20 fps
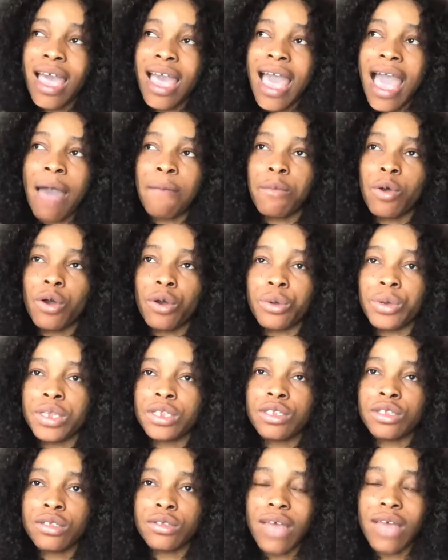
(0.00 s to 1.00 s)
I'm going
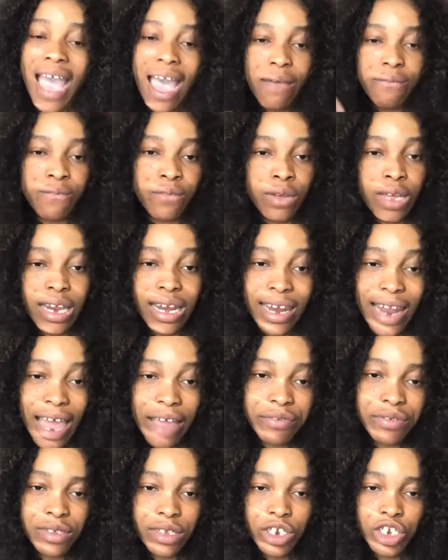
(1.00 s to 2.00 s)
to have a
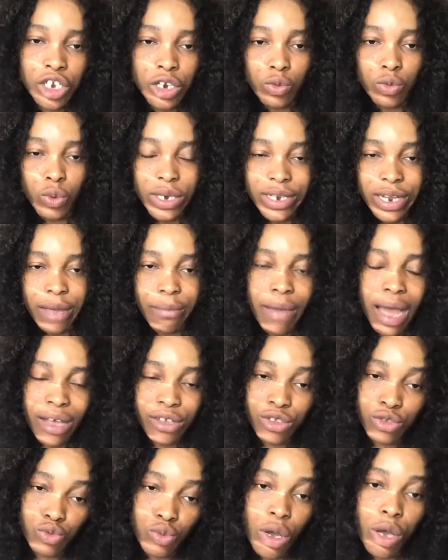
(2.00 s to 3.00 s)
live session with them
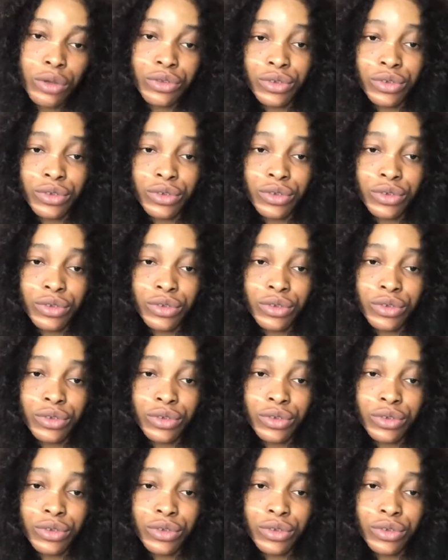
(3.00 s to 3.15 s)
as well.